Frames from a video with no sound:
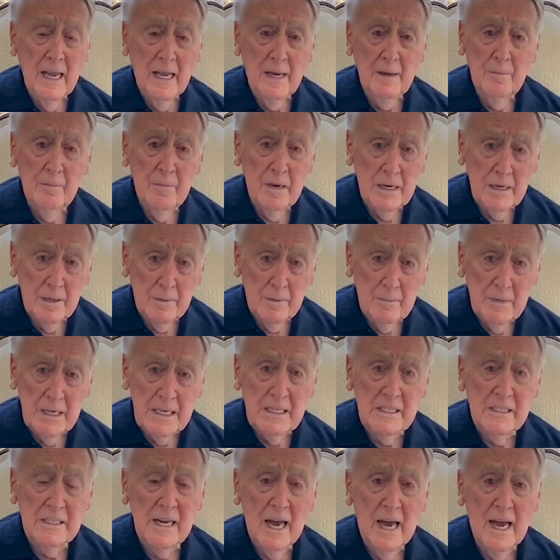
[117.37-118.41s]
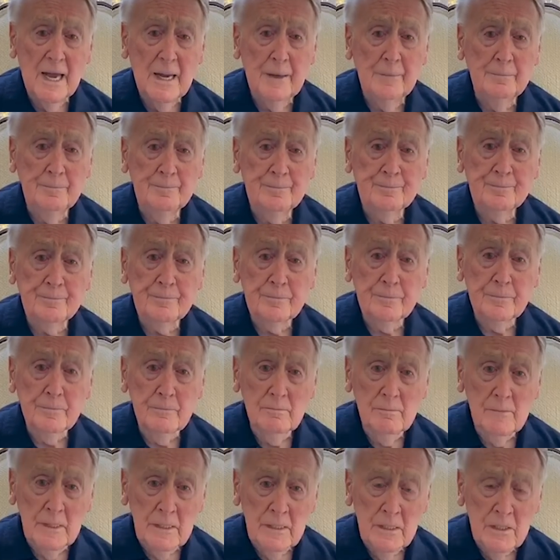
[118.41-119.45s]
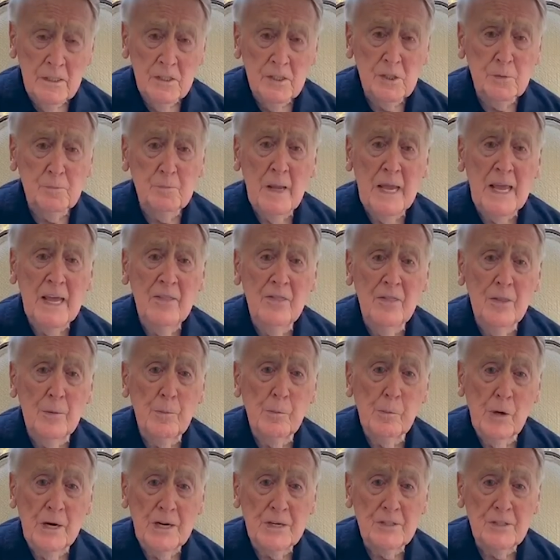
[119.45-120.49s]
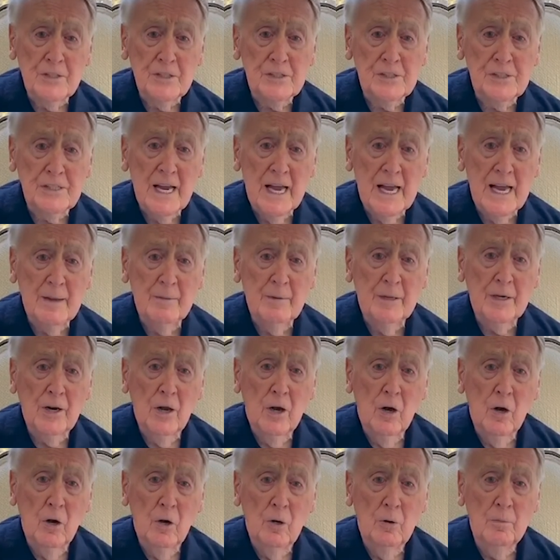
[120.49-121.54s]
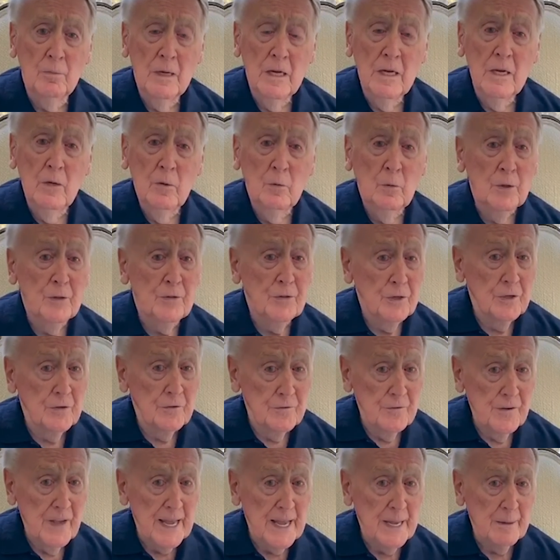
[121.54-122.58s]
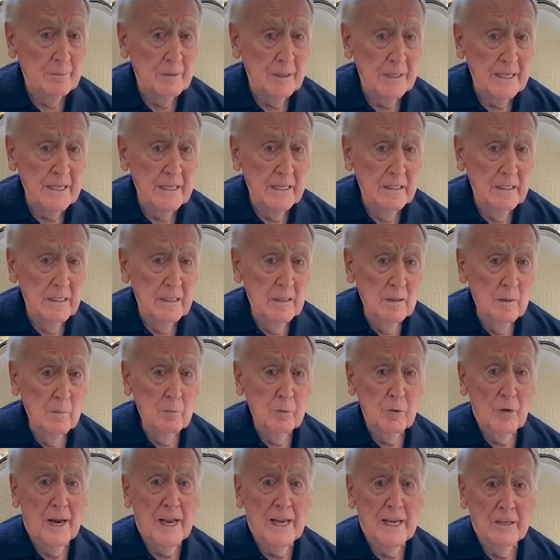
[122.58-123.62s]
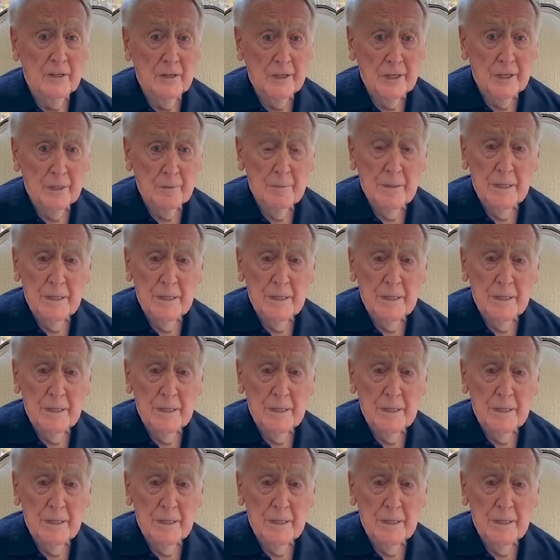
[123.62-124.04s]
And in the meantime, spend the precious time at home with your family. Pray a little